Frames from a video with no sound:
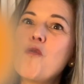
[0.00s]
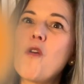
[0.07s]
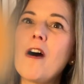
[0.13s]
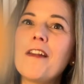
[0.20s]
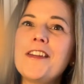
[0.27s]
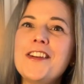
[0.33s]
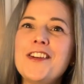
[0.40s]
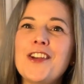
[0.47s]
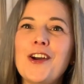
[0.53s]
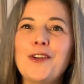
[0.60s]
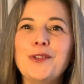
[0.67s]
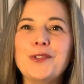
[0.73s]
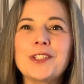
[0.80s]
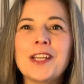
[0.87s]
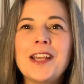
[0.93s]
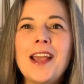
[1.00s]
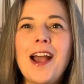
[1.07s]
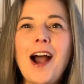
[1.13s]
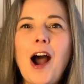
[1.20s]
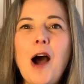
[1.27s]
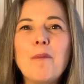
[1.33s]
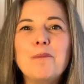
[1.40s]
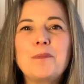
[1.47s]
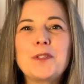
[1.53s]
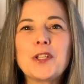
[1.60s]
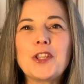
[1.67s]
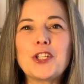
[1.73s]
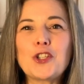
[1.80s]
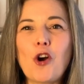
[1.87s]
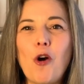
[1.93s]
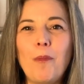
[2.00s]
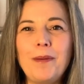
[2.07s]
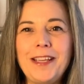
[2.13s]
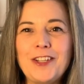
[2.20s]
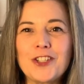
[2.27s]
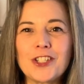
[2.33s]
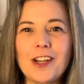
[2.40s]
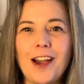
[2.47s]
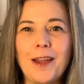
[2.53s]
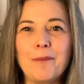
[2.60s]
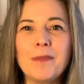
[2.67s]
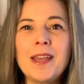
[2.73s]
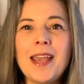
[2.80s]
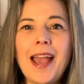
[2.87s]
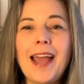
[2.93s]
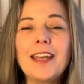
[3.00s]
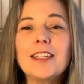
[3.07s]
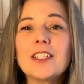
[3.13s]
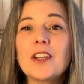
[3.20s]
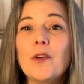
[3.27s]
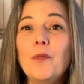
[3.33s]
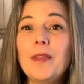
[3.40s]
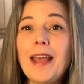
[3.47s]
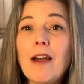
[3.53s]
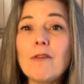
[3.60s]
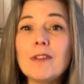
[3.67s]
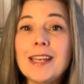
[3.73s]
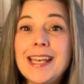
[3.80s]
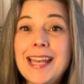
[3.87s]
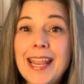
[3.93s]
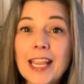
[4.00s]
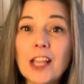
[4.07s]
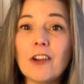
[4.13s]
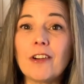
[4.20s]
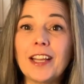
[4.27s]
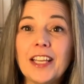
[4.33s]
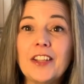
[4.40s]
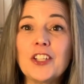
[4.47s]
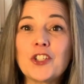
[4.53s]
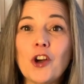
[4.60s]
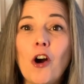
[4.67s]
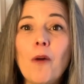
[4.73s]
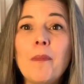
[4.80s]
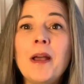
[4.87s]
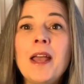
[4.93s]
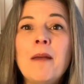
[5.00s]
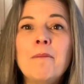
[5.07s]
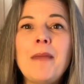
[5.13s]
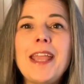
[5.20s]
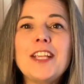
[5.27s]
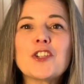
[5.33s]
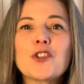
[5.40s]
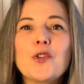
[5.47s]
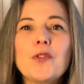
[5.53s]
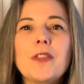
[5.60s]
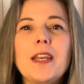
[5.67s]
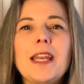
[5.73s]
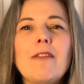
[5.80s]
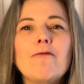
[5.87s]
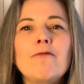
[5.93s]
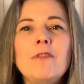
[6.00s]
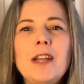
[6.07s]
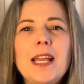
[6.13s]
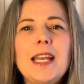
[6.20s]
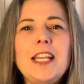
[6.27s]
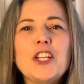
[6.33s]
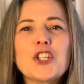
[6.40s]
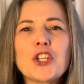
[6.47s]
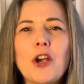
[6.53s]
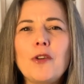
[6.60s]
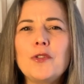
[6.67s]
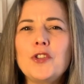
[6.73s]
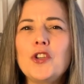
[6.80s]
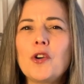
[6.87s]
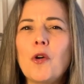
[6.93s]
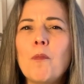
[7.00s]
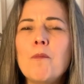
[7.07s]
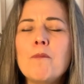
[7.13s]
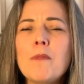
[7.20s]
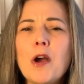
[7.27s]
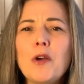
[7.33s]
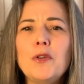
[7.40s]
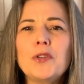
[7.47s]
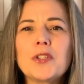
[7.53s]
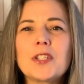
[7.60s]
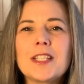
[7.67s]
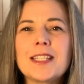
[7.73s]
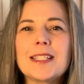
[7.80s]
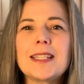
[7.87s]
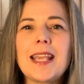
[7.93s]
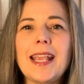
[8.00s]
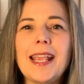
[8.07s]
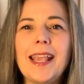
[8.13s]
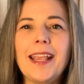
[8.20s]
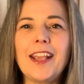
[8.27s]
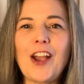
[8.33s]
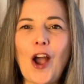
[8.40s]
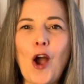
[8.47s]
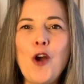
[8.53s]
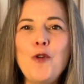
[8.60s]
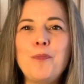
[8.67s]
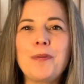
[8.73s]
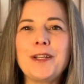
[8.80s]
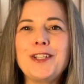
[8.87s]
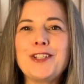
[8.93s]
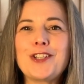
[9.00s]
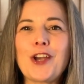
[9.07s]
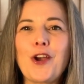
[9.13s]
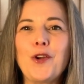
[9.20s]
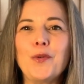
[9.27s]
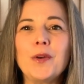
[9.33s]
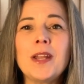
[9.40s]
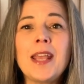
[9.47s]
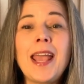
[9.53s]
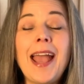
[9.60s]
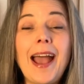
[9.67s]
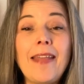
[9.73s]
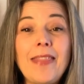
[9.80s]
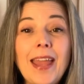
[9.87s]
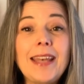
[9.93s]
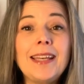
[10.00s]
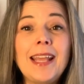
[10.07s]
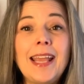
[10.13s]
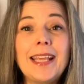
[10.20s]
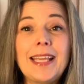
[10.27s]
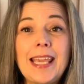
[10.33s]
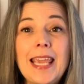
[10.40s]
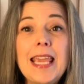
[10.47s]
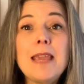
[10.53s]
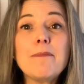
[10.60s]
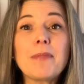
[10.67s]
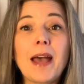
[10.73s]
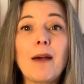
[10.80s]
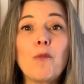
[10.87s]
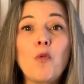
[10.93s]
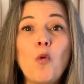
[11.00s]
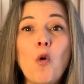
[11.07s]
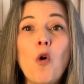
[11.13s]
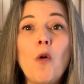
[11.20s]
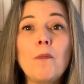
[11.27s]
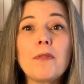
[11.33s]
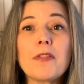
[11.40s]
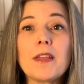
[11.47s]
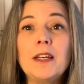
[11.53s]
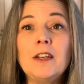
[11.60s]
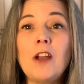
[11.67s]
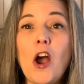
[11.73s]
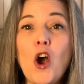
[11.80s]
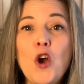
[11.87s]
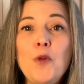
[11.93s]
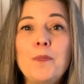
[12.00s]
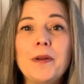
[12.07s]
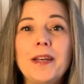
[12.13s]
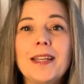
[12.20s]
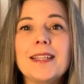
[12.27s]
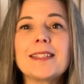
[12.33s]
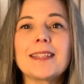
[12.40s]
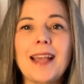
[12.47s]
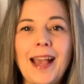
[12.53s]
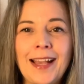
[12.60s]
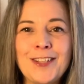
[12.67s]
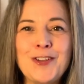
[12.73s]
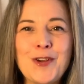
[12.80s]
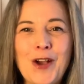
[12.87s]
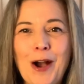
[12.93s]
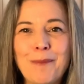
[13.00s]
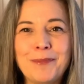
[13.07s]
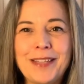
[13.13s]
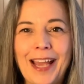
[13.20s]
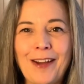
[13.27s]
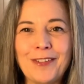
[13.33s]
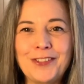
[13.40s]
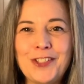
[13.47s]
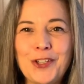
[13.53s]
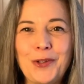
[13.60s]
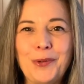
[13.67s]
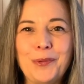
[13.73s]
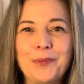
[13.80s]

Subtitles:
one note up to the top each time. And without lingering at the top, make sure that it really shows your most singing open tone. And then keep that warmth and openness as you come down too.